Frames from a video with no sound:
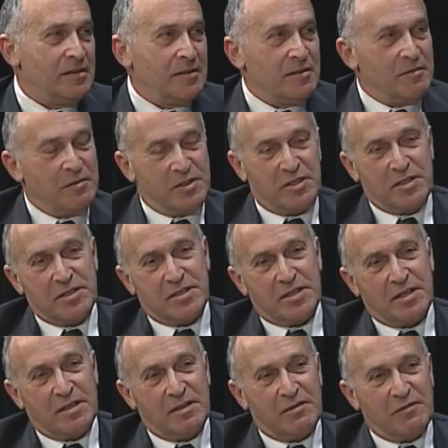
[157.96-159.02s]
which is
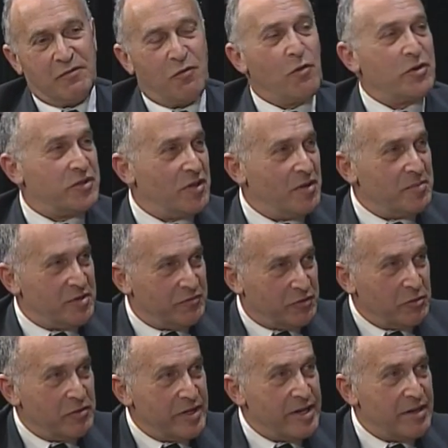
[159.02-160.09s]
4 terms of 2
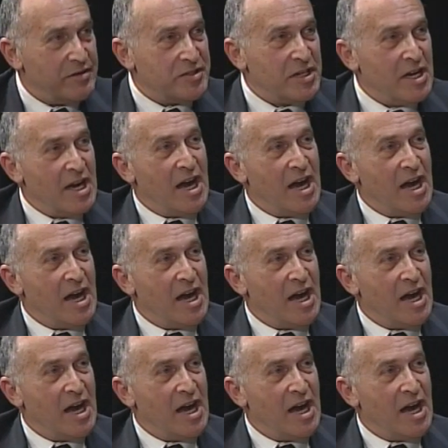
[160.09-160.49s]
years.